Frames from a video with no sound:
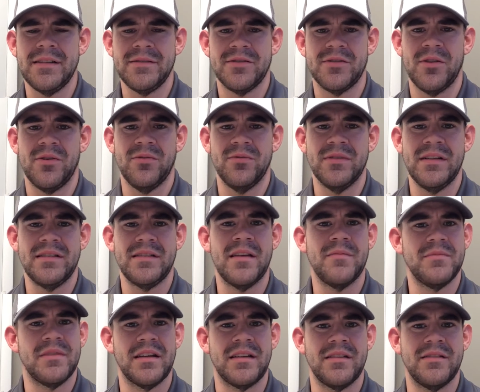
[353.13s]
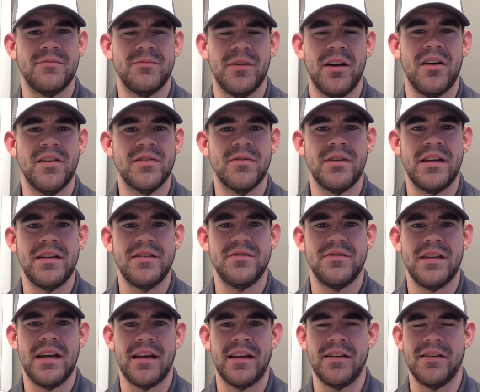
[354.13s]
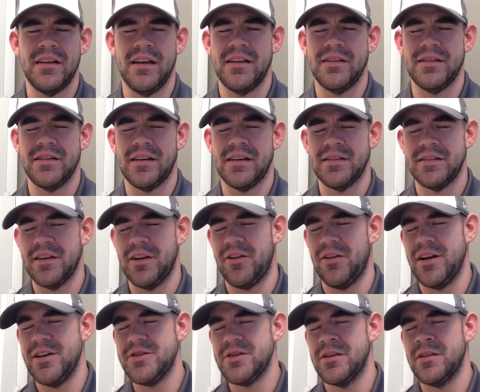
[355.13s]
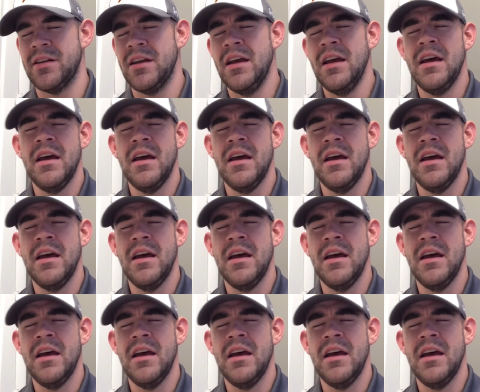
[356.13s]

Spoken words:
So that's something we also need to take into consideration.